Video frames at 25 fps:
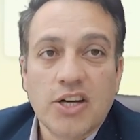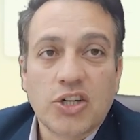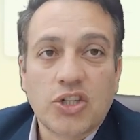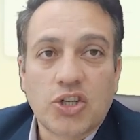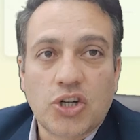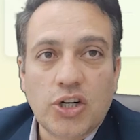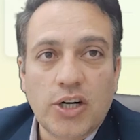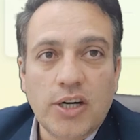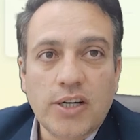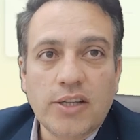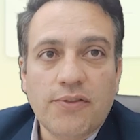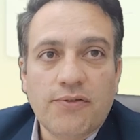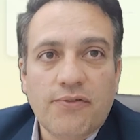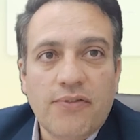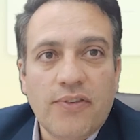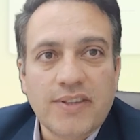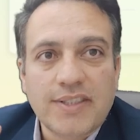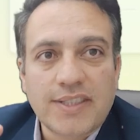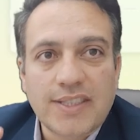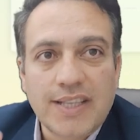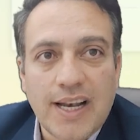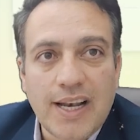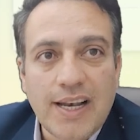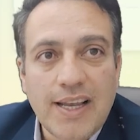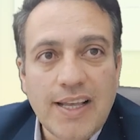great
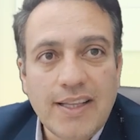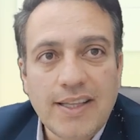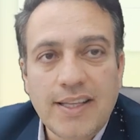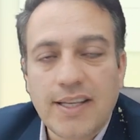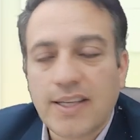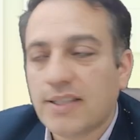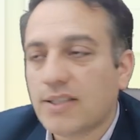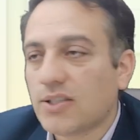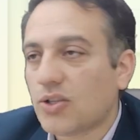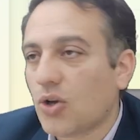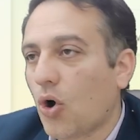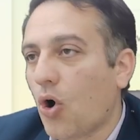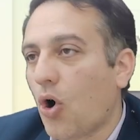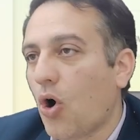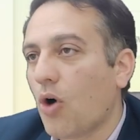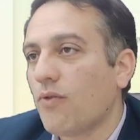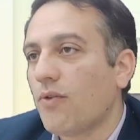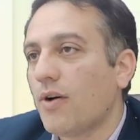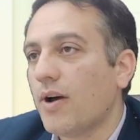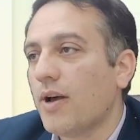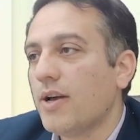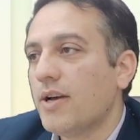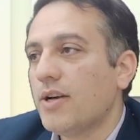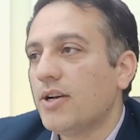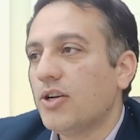facilities
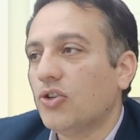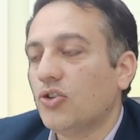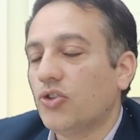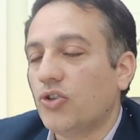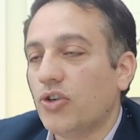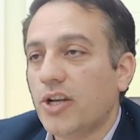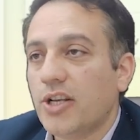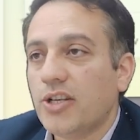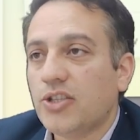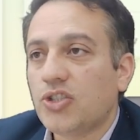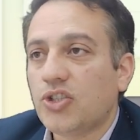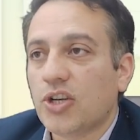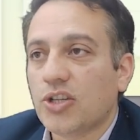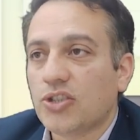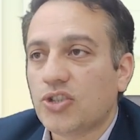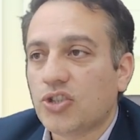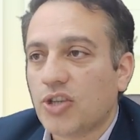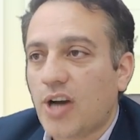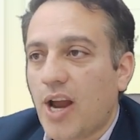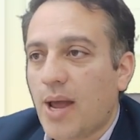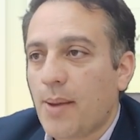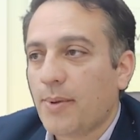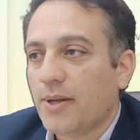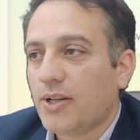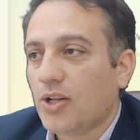of
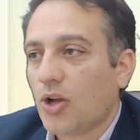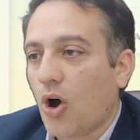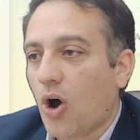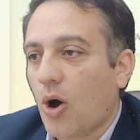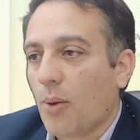ResearchRabbit.